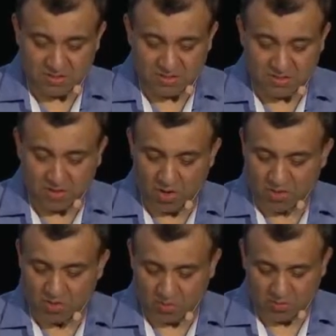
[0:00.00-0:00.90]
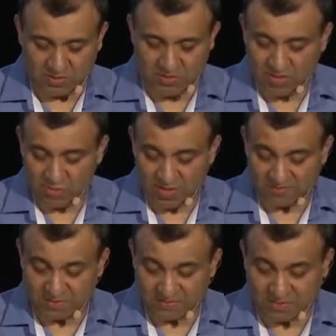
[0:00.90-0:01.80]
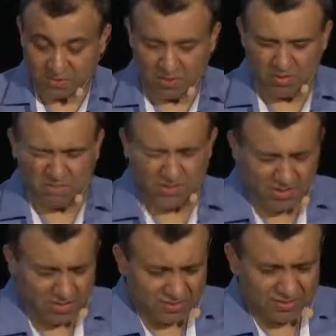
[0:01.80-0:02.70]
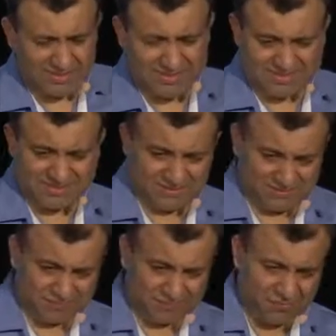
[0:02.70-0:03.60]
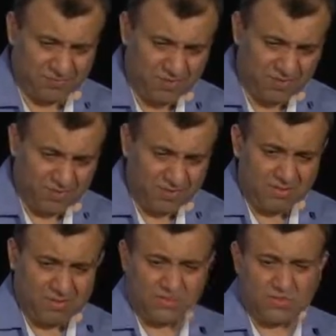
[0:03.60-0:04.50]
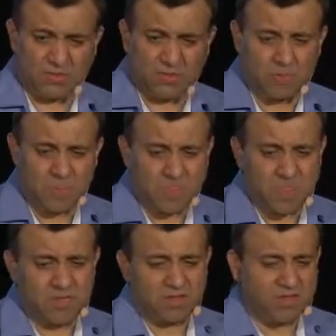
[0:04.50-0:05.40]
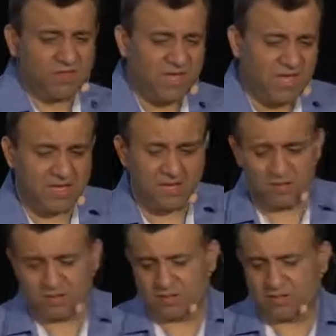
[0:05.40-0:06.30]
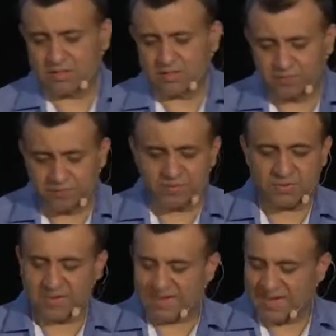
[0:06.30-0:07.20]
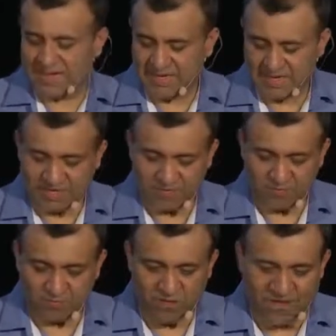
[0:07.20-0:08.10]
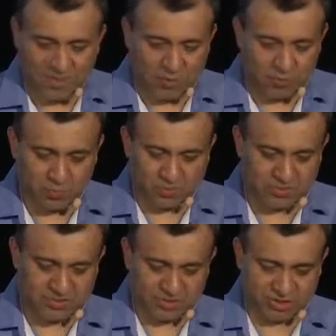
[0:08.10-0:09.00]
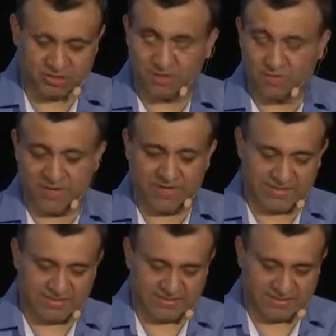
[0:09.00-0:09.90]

Docker locally. You have something called build on the cluster. So the way the Knative value proposition, the way it is